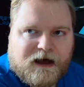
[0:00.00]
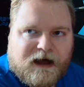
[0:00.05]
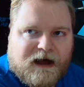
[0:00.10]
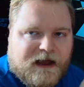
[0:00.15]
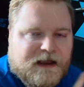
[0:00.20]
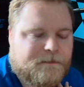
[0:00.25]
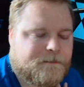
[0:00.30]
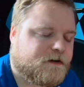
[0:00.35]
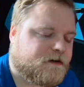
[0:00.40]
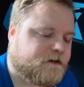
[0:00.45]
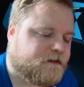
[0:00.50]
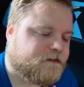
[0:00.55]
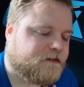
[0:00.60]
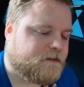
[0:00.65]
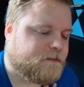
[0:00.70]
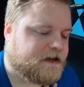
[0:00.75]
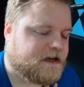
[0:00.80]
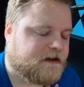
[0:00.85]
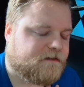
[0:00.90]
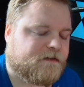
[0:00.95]
I
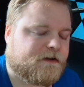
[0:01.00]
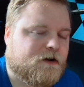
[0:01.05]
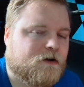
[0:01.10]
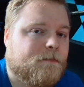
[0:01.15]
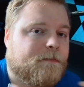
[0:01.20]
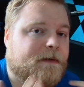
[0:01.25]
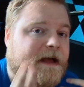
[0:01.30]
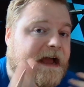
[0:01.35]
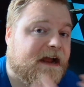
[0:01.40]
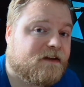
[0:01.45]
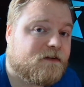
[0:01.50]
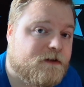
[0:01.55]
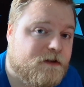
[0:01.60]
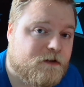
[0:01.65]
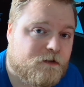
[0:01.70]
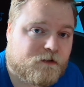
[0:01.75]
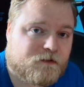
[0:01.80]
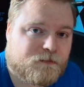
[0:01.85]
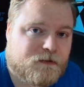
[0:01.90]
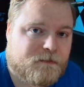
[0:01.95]
personally would never go back to a
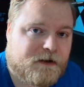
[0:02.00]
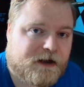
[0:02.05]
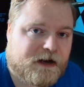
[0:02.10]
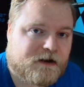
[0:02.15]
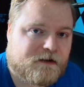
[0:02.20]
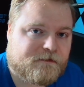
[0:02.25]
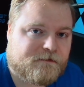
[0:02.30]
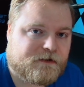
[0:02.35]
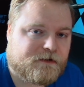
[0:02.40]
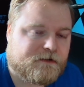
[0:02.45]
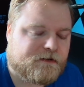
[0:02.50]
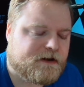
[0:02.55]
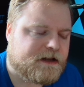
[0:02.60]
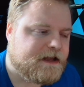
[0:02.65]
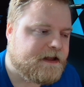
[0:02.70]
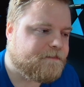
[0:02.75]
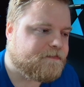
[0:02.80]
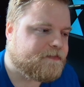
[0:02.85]
USB microphone,